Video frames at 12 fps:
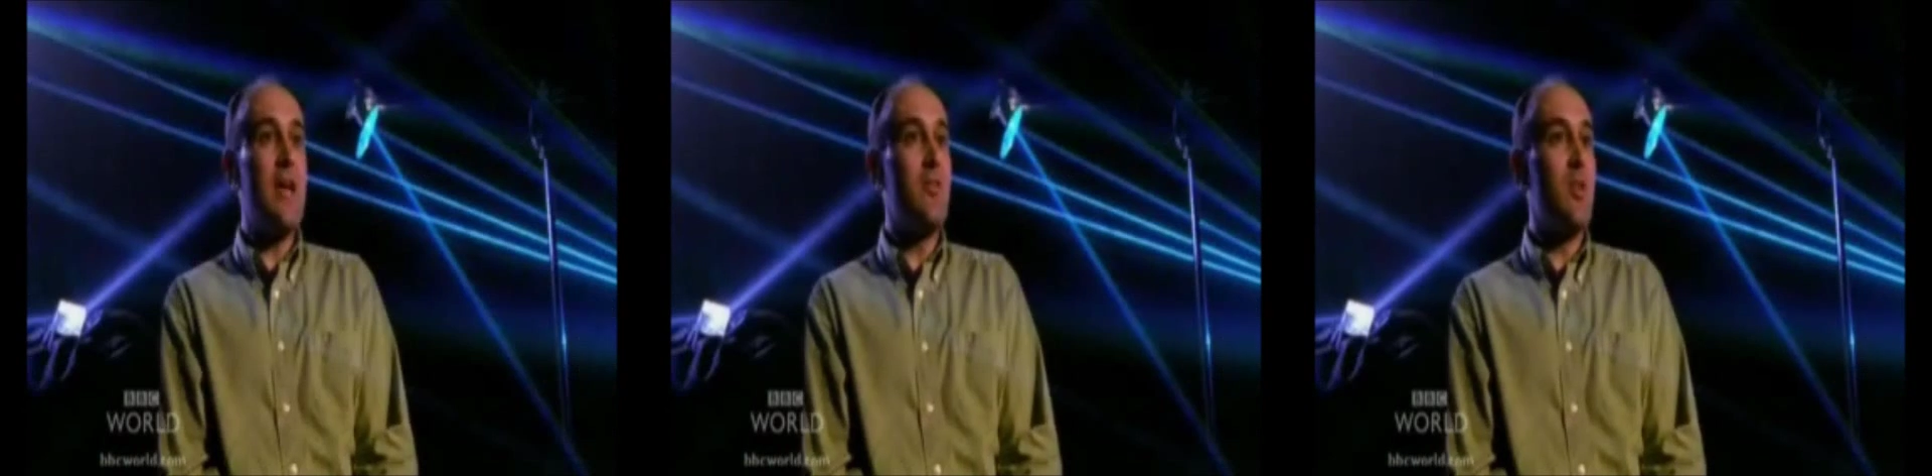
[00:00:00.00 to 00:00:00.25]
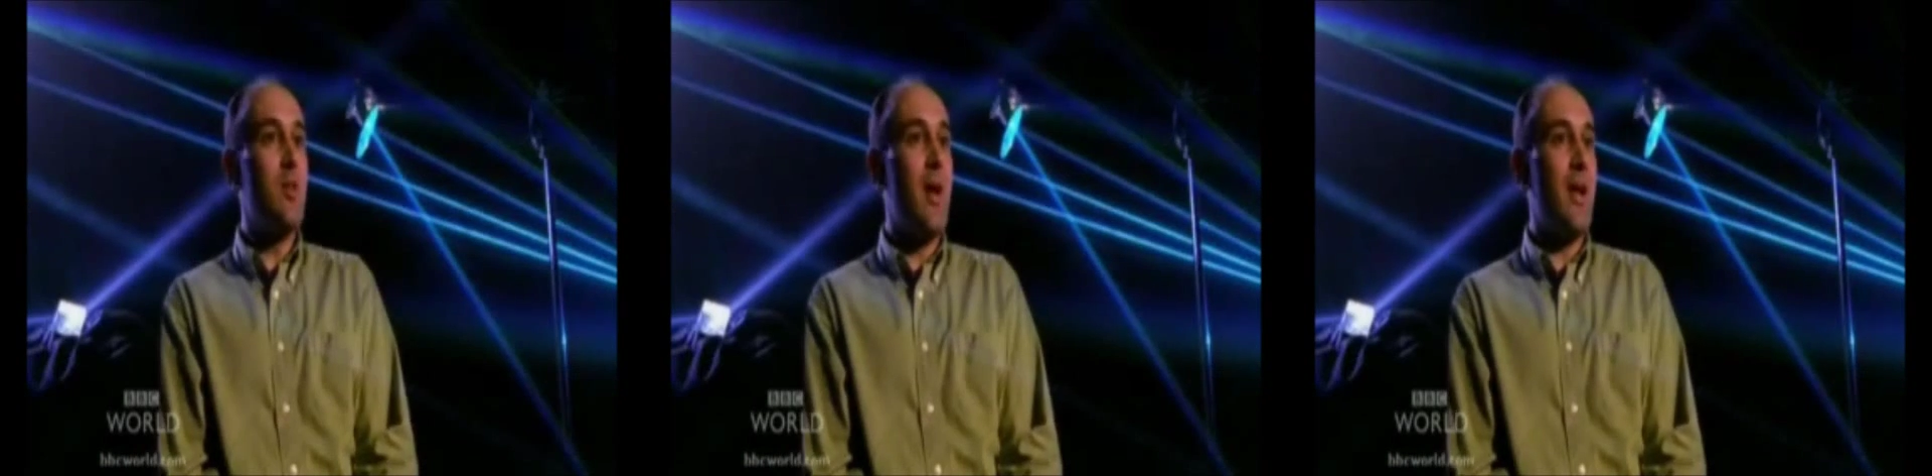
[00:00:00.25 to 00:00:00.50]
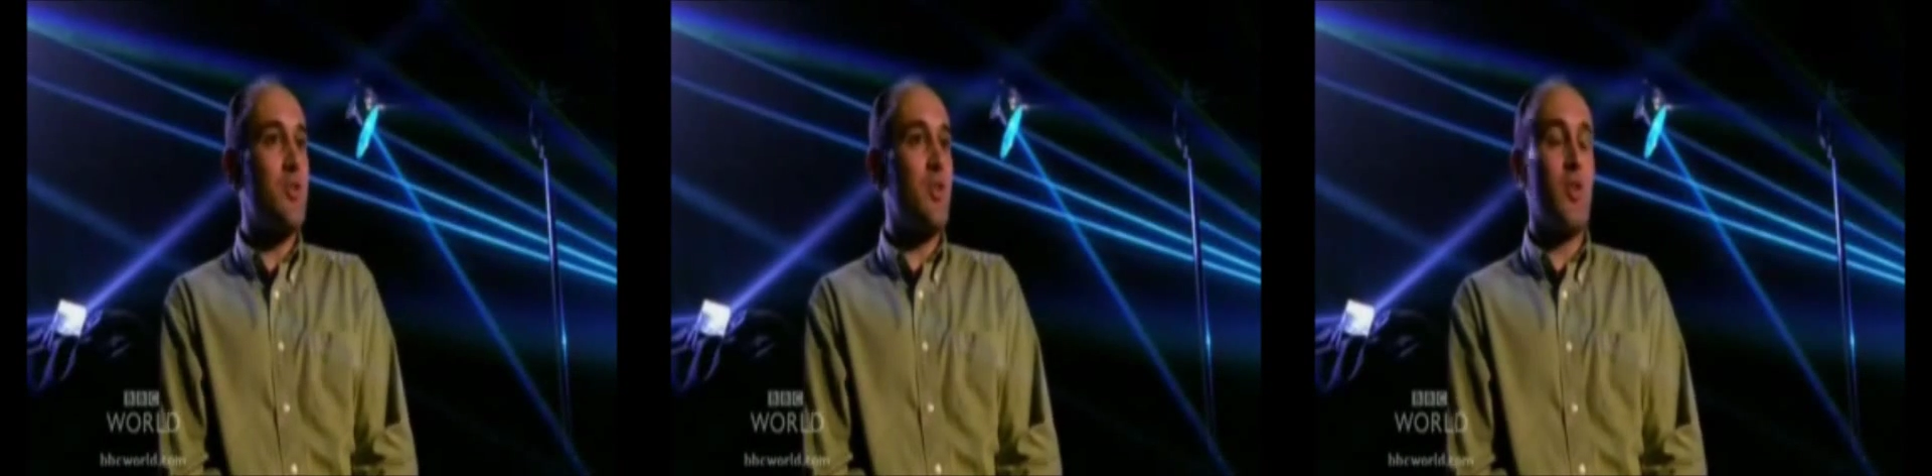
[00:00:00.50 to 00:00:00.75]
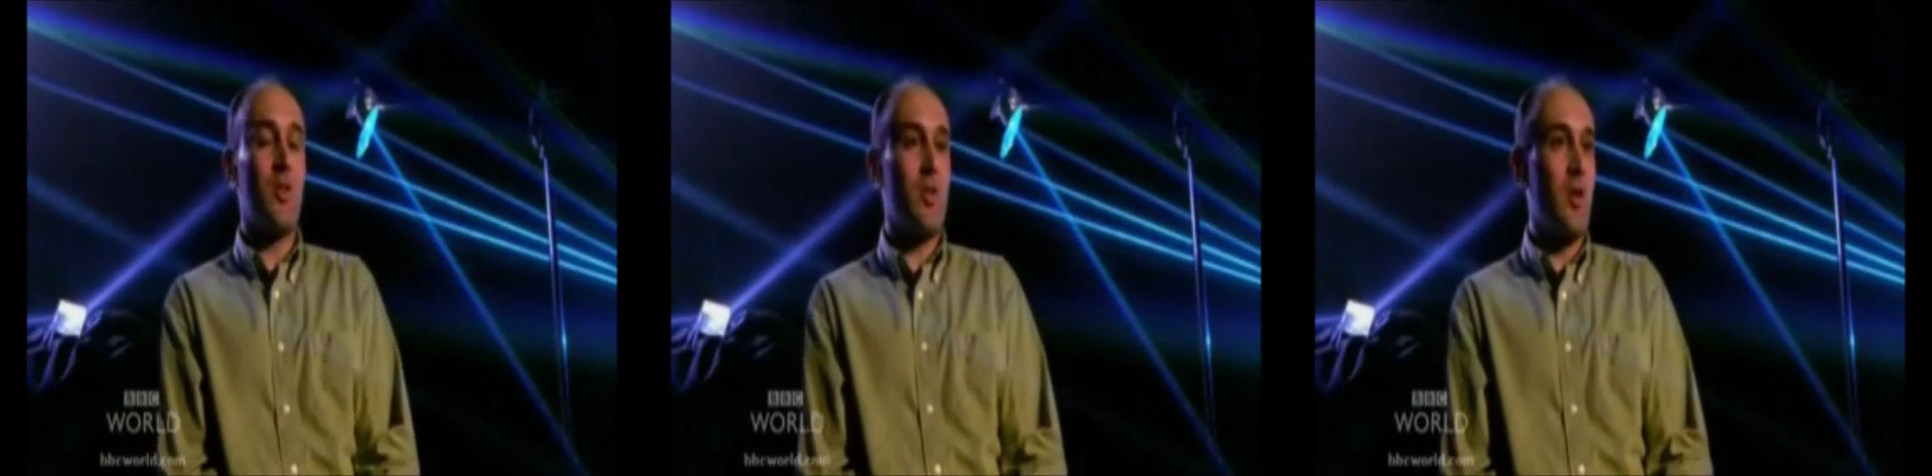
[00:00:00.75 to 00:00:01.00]
Even your
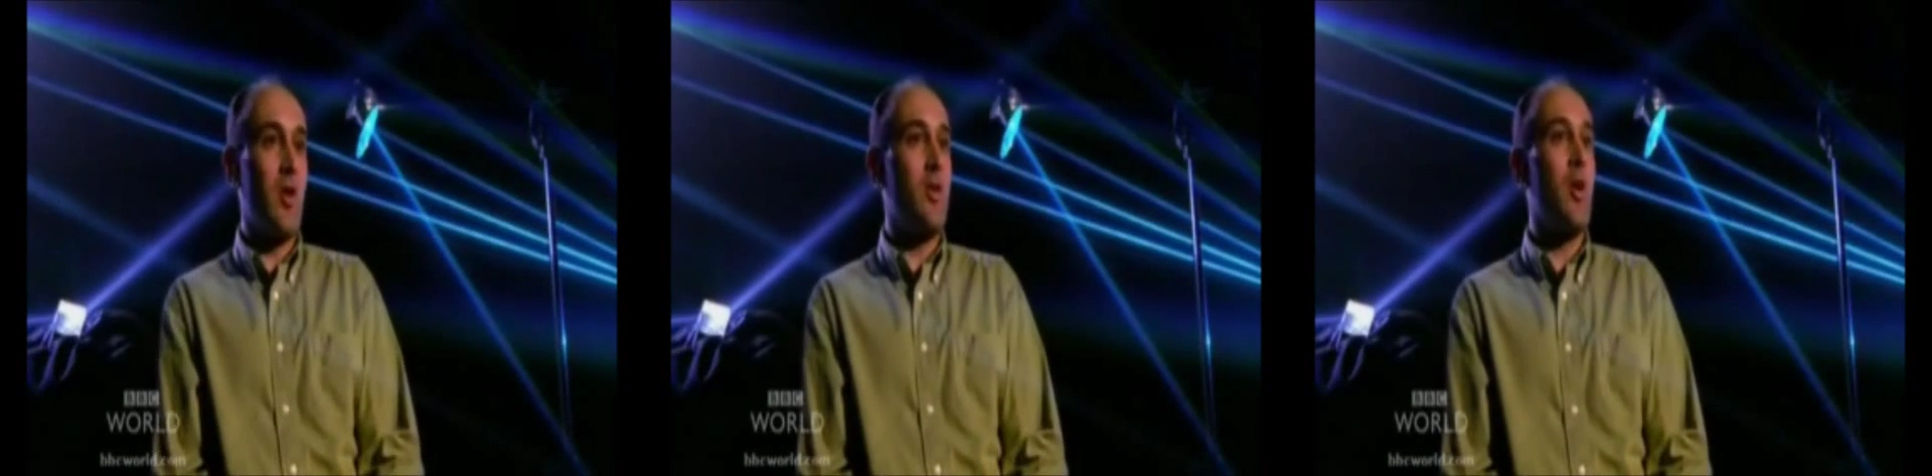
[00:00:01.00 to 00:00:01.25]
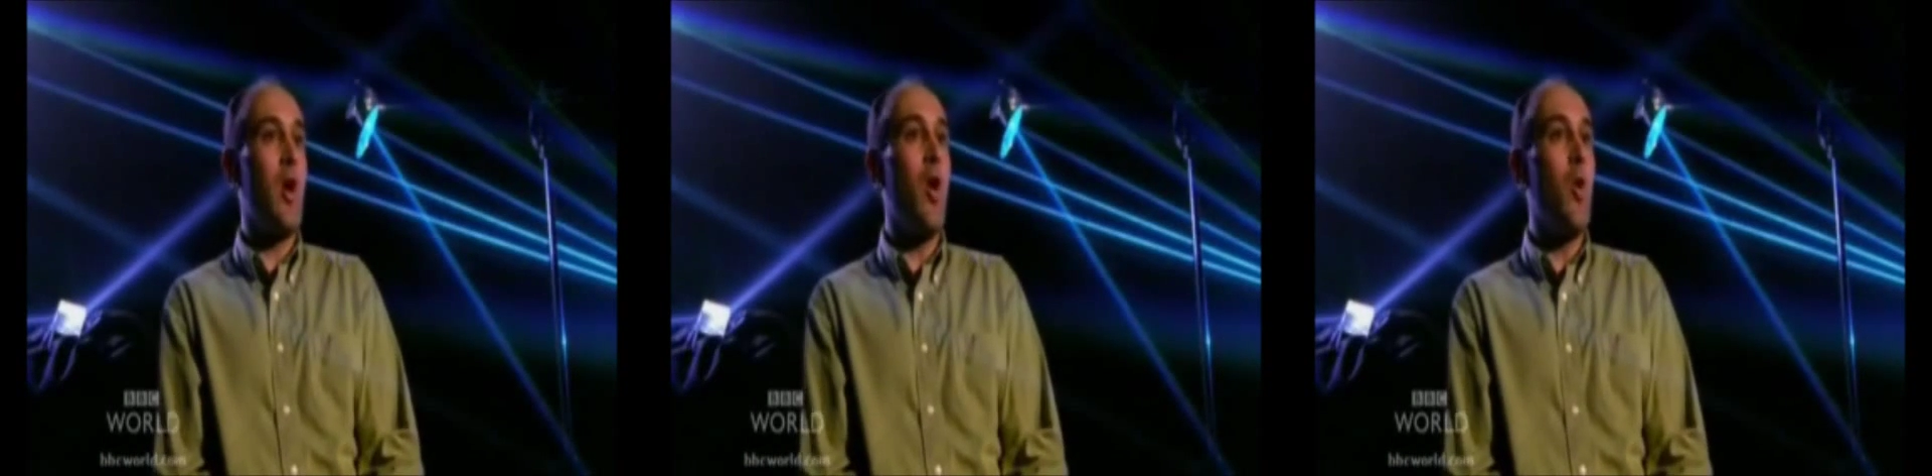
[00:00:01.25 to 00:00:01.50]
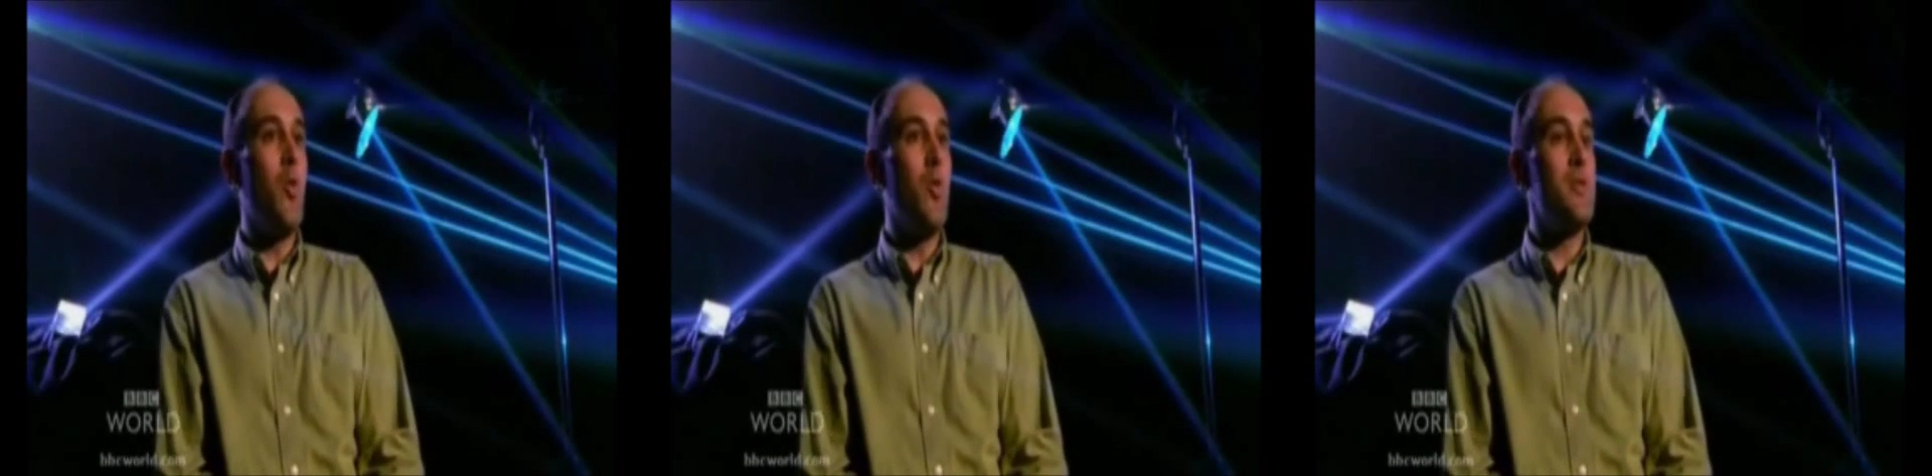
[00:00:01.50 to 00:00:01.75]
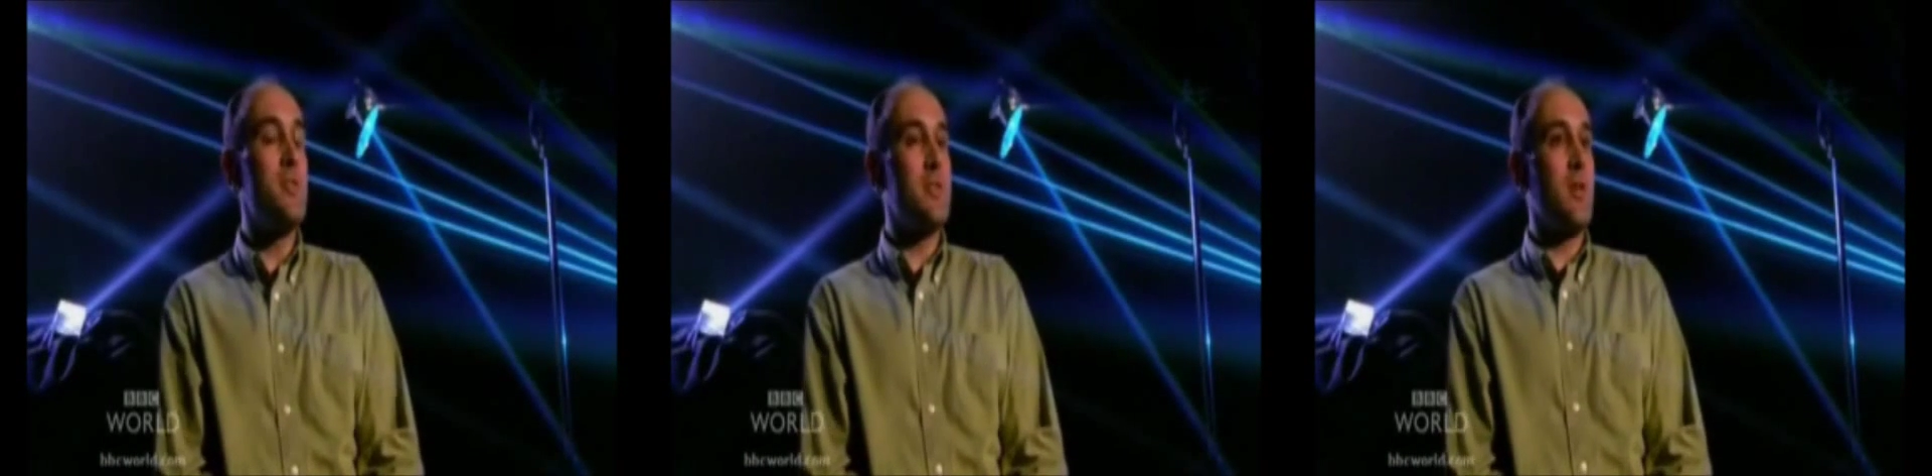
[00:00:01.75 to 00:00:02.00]
biological clock, your whole